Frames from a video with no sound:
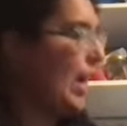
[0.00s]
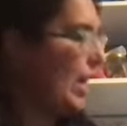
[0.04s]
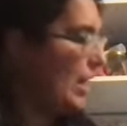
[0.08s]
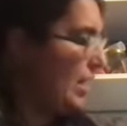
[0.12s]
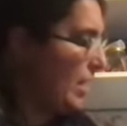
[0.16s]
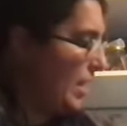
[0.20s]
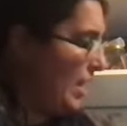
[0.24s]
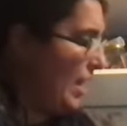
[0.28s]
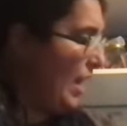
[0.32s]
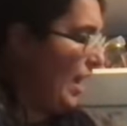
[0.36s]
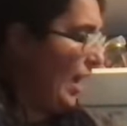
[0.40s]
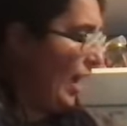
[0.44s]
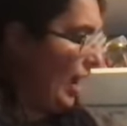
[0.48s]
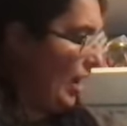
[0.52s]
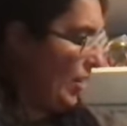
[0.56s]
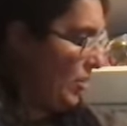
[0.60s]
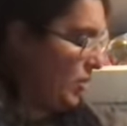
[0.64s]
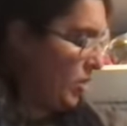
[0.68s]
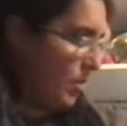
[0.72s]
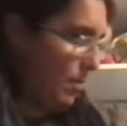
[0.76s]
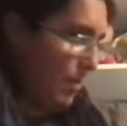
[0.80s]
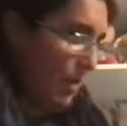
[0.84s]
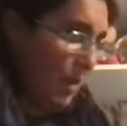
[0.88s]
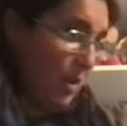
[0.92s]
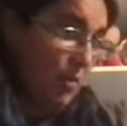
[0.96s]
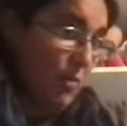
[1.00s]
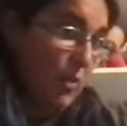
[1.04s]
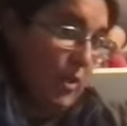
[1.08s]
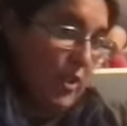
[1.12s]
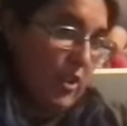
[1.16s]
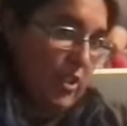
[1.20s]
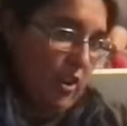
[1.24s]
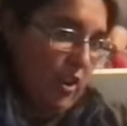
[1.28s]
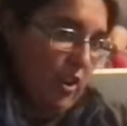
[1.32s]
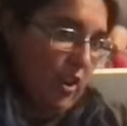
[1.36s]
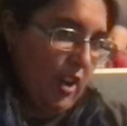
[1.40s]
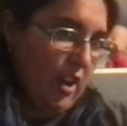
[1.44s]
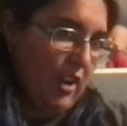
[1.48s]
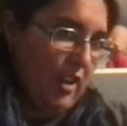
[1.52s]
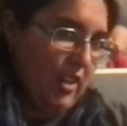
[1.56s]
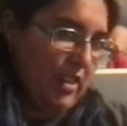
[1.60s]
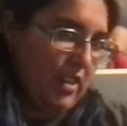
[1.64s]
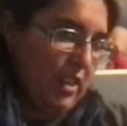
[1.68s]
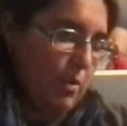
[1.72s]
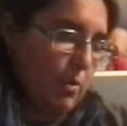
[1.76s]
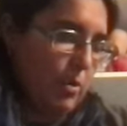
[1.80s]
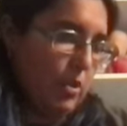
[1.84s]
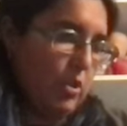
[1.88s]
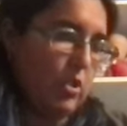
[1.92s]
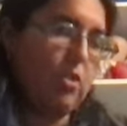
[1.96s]
I think I actually might restart it because I
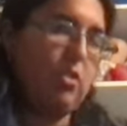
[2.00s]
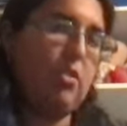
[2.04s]
was